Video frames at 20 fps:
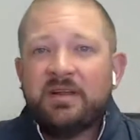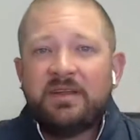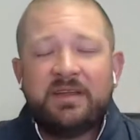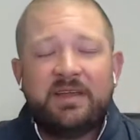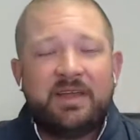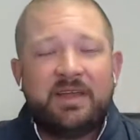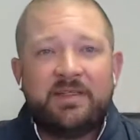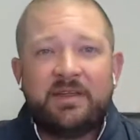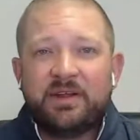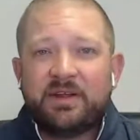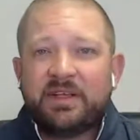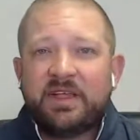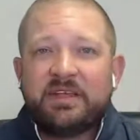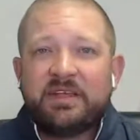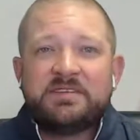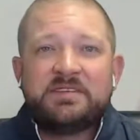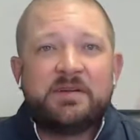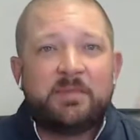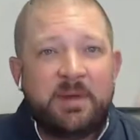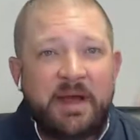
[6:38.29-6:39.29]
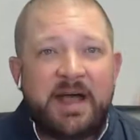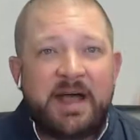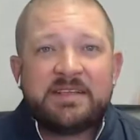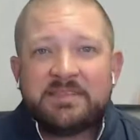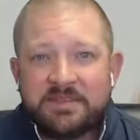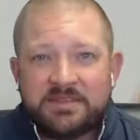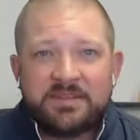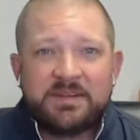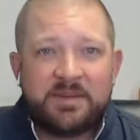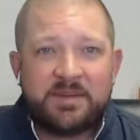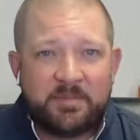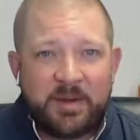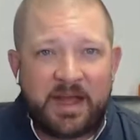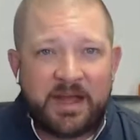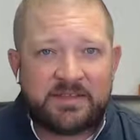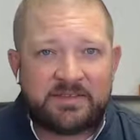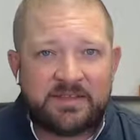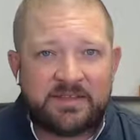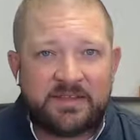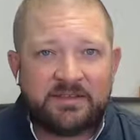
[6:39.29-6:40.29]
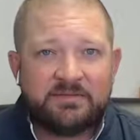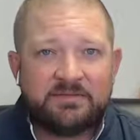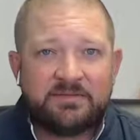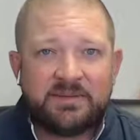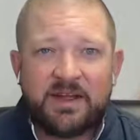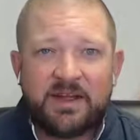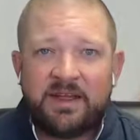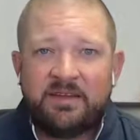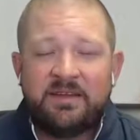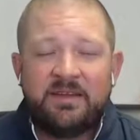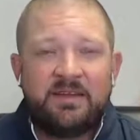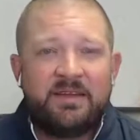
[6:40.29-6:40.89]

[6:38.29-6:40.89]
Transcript: in their case, deposit to deposit, right?